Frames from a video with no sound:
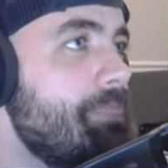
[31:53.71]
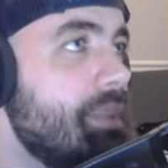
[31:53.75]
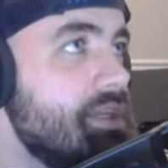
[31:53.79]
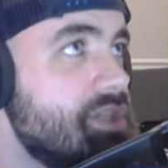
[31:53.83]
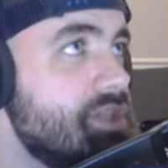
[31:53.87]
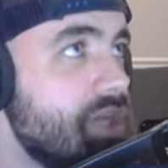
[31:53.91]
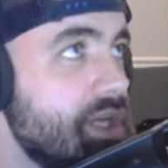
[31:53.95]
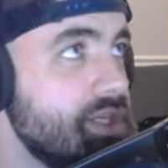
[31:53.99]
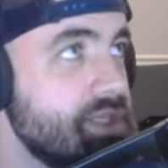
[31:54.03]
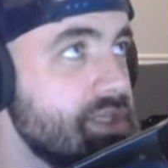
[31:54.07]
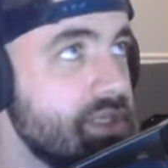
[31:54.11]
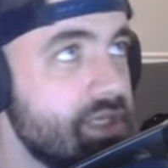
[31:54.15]

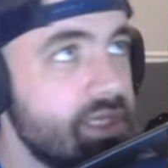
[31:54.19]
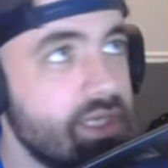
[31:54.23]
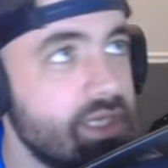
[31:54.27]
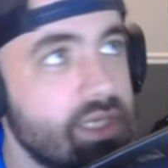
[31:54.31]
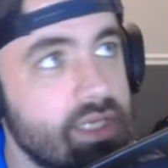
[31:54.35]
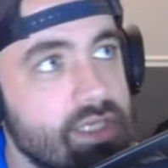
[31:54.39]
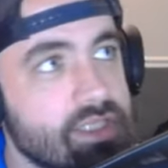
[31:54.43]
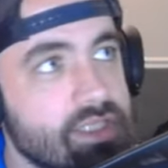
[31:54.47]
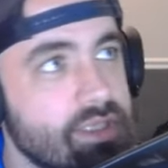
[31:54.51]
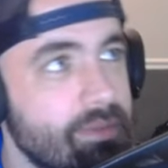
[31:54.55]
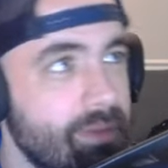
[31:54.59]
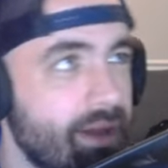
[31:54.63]
Jason
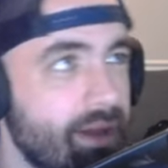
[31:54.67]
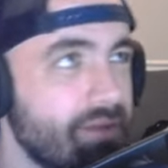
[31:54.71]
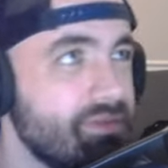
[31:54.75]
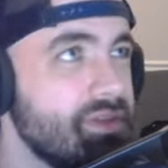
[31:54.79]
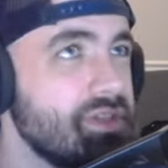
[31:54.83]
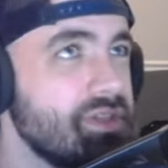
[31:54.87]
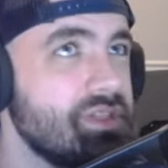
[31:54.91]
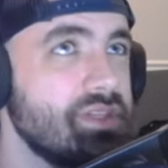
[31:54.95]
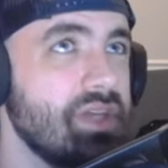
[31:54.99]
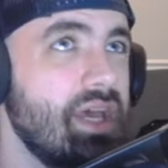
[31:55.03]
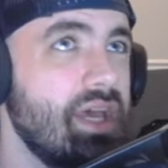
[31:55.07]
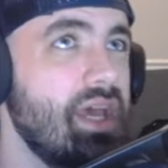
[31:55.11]
Kidd is about
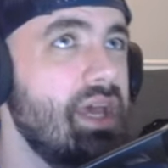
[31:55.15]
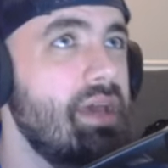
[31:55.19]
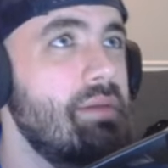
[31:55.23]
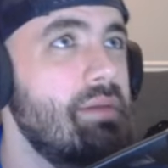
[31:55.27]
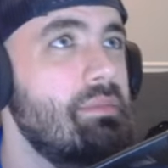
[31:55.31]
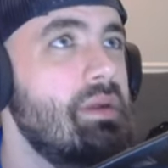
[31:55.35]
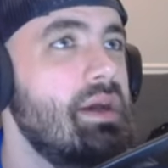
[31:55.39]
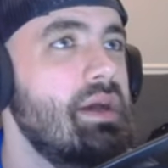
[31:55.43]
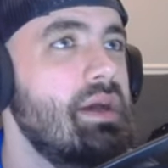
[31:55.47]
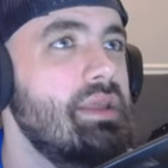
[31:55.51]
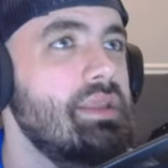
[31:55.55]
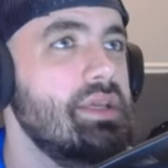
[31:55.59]
the
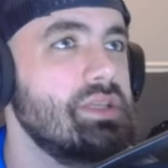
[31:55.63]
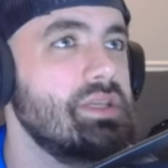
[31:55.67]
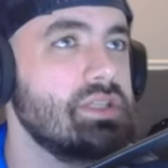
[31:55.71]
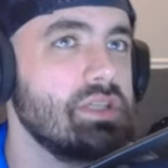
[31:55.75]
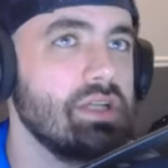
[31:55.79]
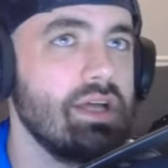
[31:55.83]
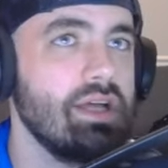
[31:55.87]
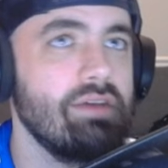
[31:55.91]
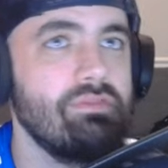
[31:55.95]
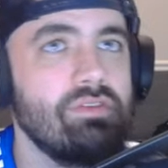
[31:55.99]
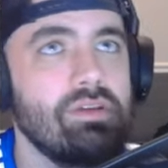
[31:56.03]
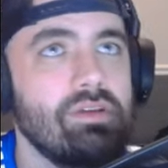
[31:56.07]
same. They
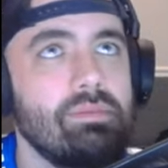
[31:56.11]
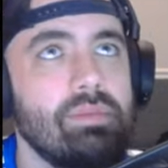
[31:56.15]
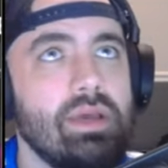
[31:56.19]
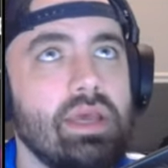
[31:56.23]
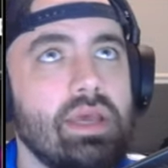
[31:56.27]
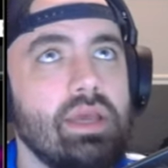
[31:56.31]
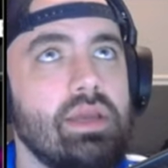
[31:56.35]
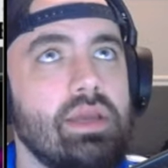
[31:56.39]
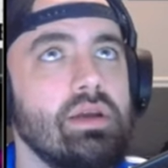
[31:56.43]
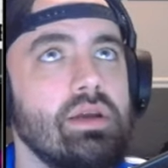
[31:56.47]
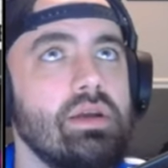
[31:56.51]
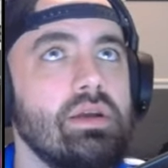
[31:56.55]
still have Vin
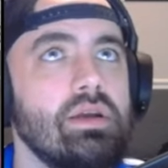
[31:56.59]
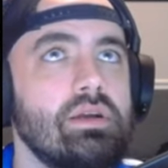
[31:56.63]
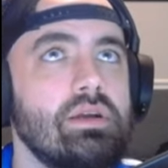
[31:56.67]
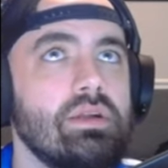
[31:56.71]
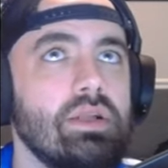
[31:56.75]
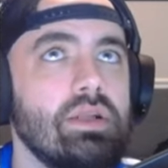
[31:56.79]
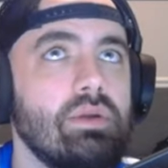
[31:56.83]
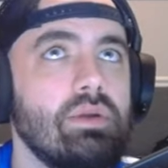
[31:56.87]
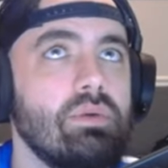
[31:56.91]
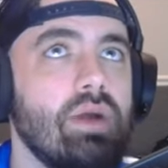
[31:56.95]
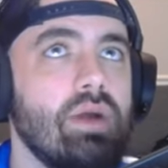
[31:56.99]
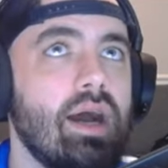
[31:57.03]
Baker,
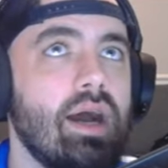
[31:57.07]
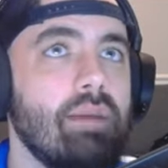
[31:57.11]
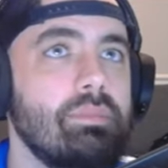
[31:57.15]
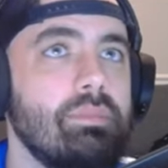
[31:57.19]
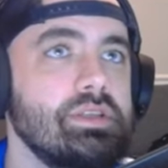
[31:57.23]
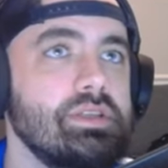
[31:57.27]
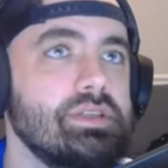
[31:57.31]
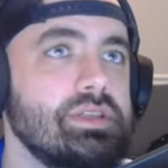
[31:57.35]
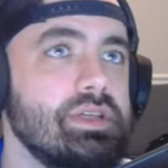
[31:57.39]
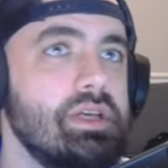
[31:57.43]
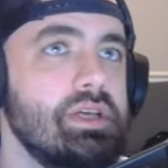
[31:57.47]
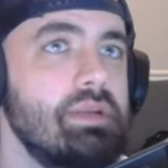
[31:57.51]
Glenn
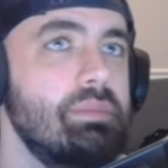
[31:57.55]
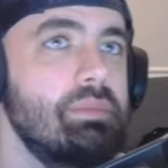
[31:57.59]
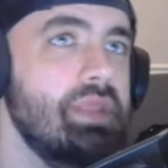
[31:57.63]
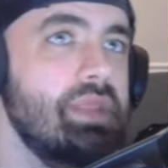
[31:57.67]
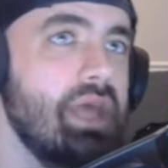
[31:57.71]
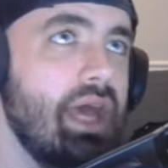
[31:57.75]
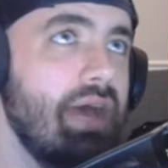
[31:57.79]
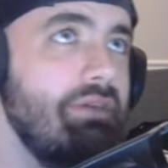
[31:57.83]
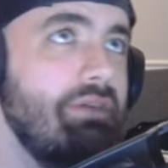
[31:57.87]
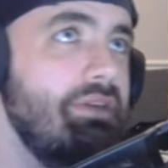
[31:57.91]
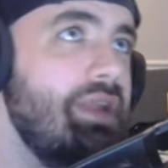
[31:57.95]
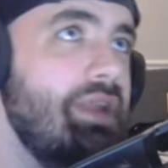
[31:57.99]
Robinson, but
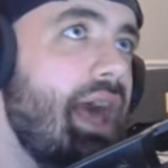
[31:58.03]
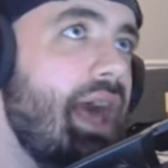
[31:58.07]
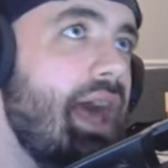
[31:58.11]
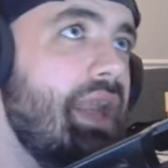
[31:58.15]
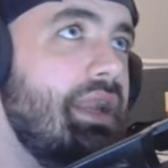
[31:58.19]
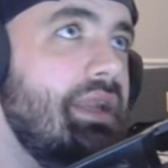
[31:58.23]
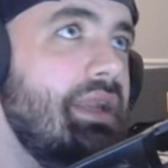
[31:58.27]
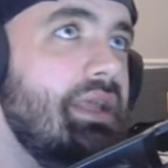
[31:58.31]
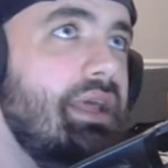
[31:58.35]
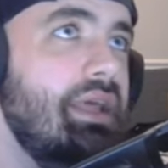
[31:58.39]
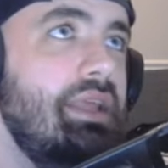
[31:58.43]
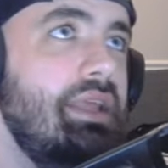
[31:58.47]
they haven't
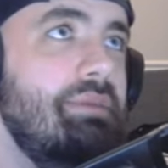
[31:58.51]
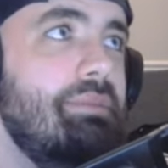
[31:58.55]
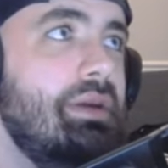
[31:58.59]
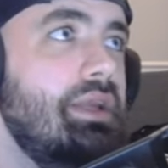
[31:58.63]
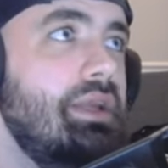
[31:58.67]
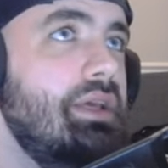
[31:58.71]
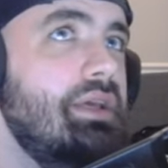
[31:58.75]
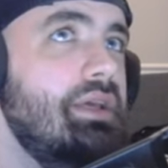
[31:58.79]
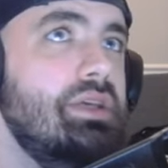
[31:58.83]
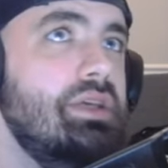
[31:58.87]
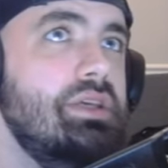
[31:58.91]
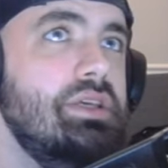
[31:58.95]
added
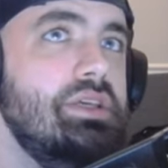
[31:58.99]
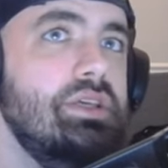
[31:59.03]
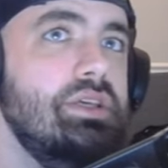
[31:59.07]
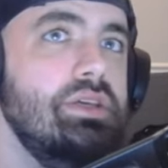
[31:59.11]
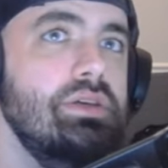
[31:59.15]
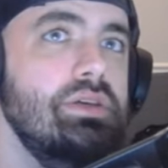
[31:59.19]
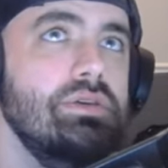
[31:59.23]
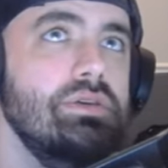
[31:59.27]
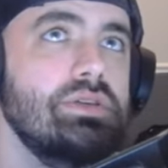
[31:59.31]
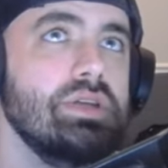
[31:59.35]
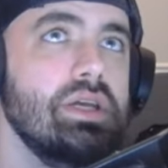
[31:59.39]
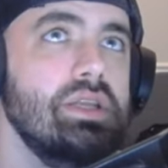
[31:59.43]
anybody
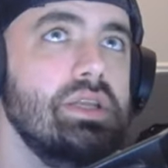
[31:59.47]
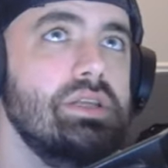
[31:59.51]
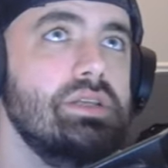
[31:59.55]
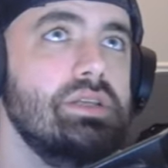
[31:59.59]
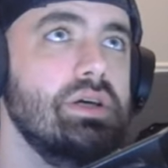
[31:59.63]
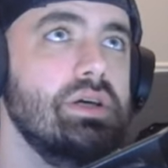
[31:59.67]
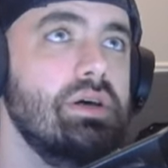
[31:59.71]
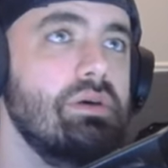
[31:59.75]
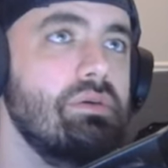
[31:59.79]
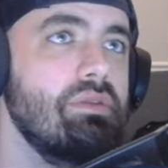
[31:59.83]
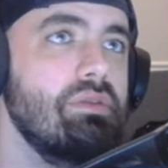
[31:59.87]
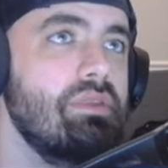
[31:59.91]
huge, I
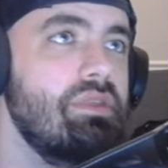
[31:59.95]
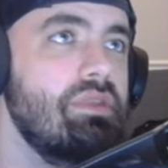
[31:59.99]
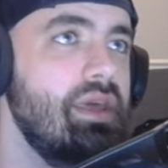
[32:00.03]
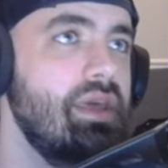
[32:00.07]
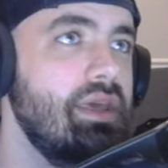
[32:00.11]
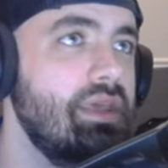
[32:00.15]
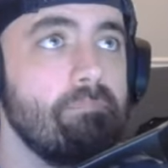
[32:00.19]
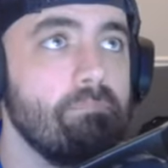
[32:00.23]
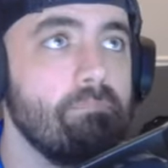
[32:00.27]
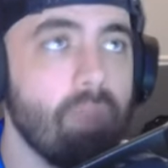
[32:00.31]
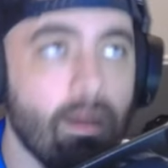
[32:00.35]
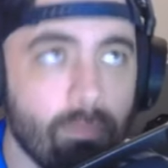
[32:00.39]
don't
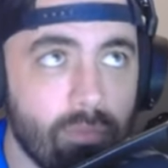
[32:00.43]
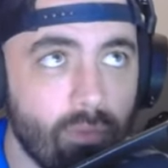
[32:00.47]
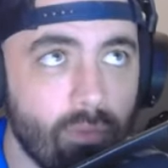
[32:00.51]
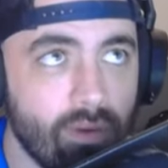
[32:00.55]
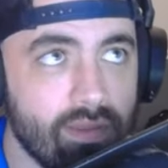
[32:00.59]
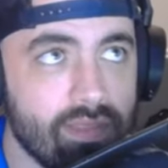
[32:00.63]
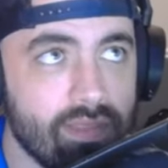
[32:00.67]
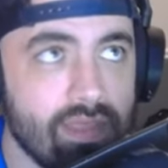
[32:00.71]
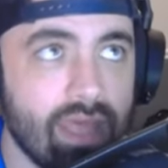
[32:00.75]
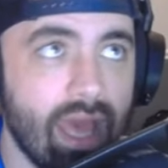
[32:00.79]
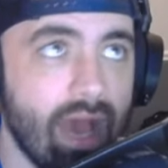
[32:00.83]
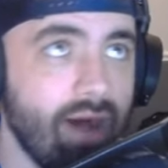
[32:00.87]
think. My
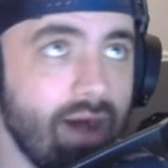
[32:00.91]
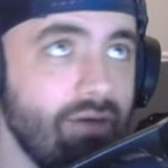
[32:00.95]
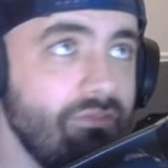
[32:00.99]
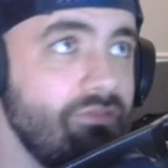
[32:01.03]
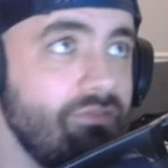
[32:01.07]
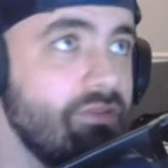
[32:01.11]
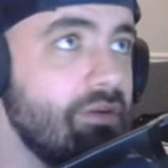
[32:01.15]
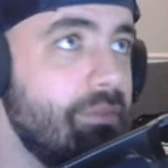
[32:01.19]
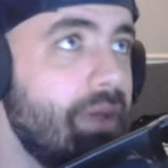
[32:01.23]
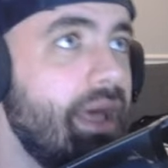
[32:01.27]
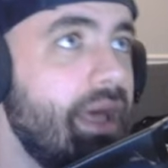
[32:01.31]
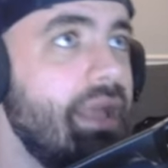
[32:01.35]
boy, the
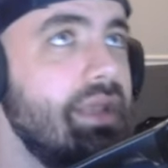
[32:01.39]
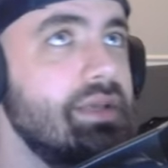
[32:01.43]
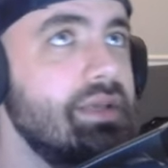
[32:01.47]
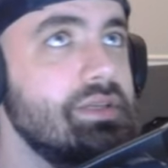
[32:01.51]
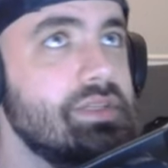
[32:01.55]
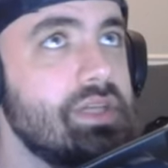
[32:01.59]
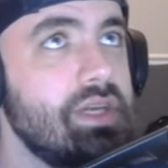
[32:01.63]
Alphabet, is